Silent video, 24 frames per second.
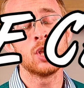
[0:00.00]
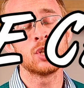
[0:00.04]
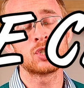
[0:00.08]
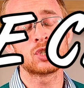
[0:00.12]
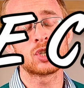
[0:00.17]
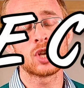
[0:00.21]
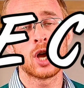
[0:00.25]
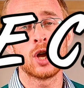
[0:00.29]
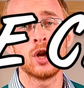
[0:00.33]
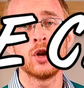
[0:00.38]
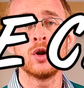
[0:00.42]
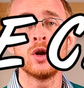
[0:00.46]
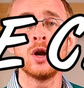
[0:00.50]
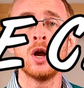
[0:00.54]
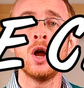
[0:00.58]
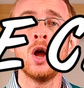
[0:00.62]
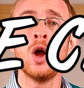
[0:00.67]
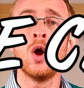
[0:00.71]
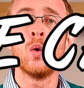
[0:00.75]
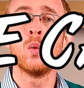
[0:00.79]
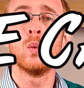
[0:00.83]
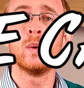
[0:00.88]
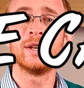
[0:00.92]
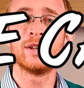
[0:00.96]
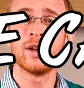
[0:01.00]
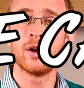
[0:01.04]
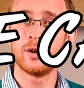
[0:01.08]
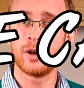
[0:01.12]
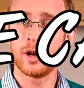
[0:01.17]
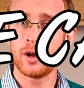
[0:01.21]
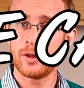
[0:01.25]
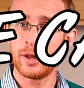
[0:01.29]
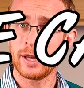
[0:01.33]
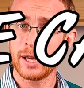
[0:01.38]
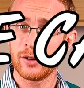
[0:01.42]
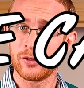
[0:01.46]
So, we
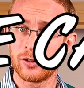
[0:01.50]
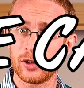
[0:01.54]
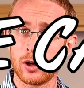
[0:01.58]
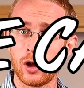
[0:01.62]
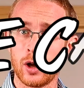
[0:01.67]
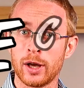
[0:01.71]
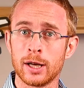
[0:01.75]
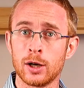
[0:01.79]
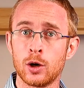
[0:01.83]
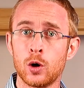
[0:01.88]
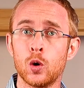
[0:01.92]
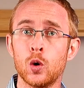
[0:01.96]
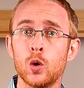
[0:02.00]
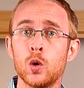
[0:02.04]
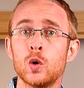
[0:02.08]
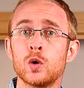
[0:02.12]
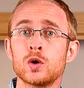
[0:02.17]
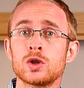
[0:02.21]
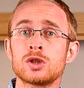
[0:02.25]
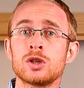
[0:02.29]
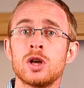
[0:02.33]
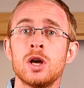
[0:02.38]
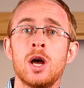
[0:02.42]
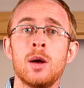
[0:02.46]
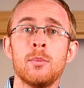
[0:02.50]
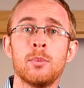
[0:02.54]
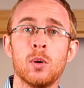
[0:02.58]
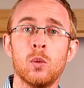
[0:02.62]
don't know the underlying cause,